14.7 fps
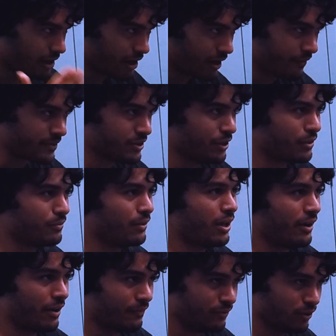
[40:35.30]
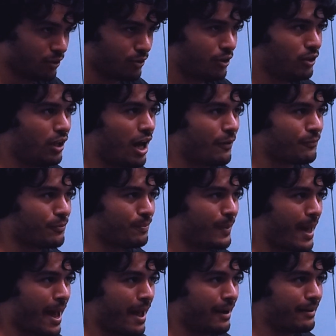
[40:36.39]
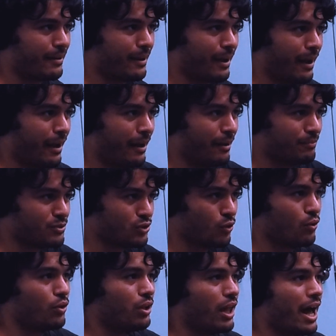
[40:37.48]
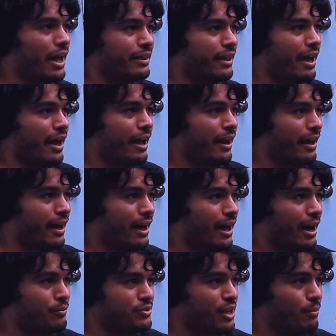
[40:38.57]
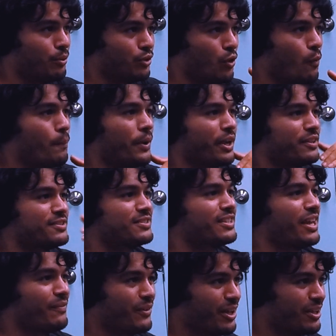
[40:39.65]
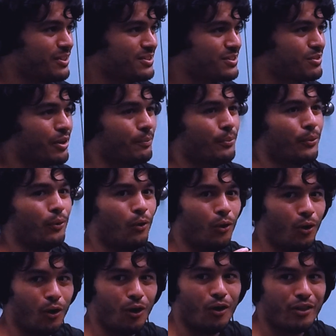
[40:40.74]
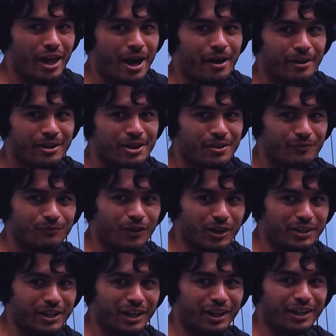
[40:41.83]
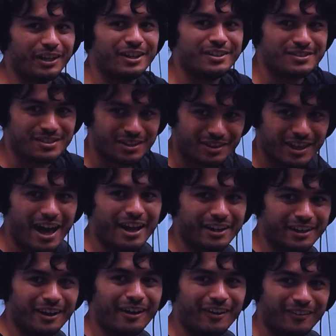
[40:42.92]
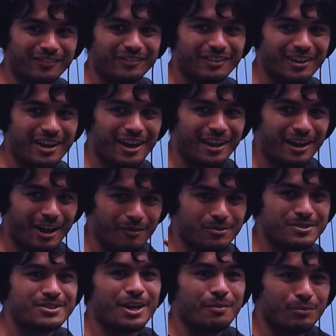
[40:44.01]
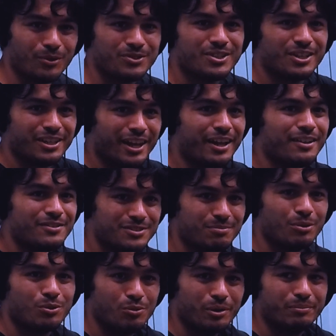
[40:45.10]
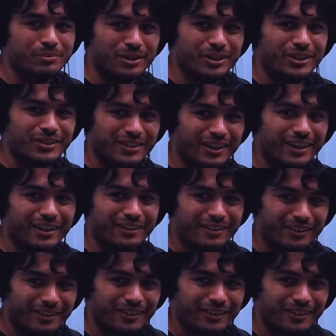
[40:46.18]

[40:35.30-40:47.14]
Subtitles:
I've learned a lot from that, and I'm so glad that I was able to opening a savings so I could put all that funding into that account, and I was able to get some equipment and